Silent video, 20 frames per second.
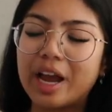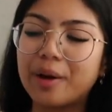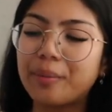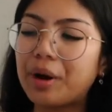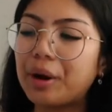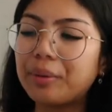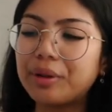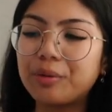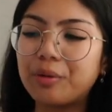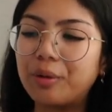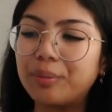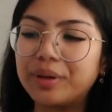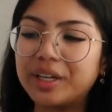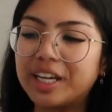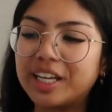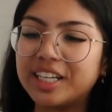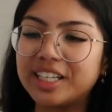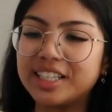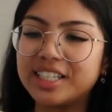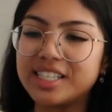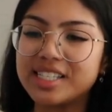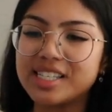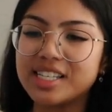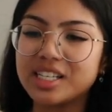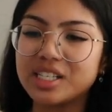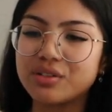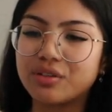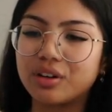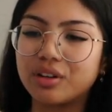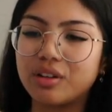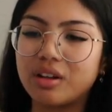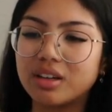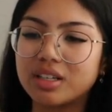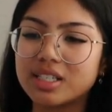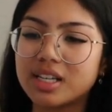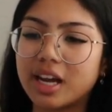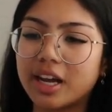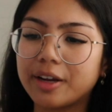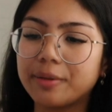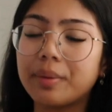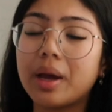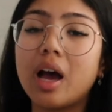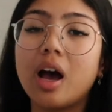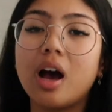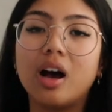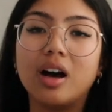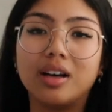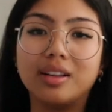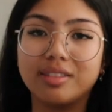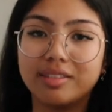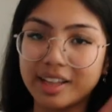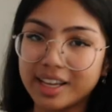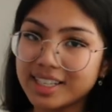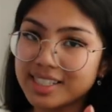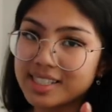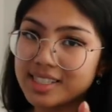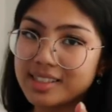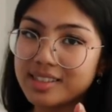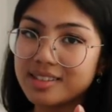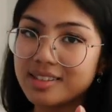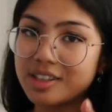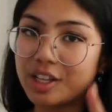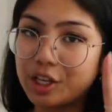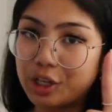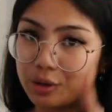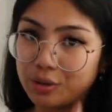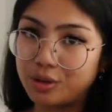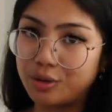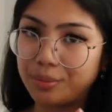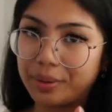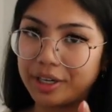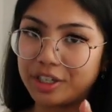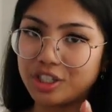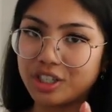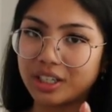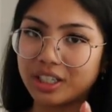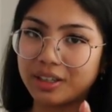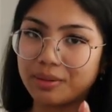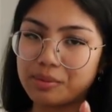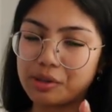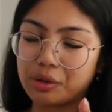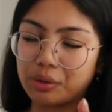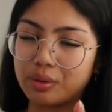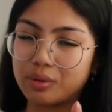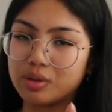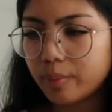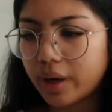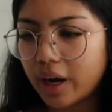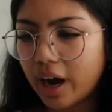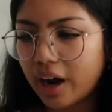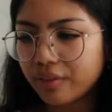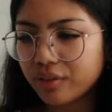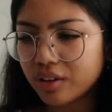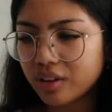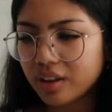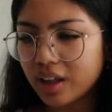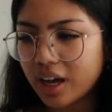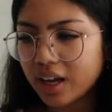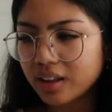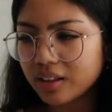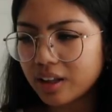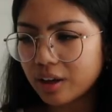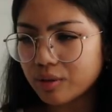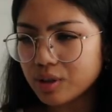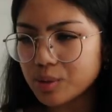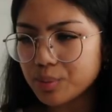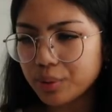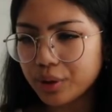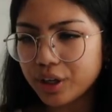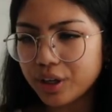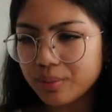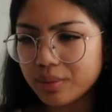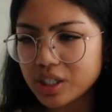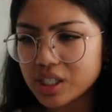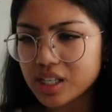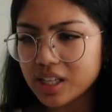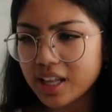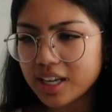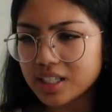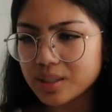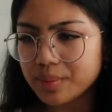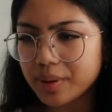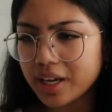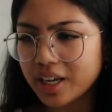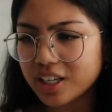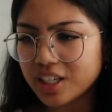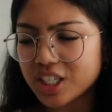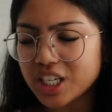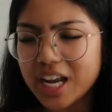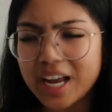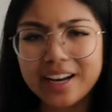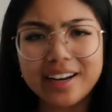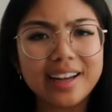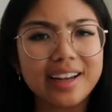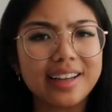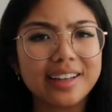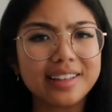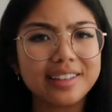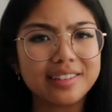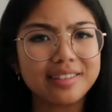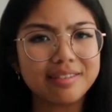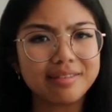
I probably won't be getting these things for a long time unless the YouTube paycheck comes through. But after that, that was pretty much the last page, and I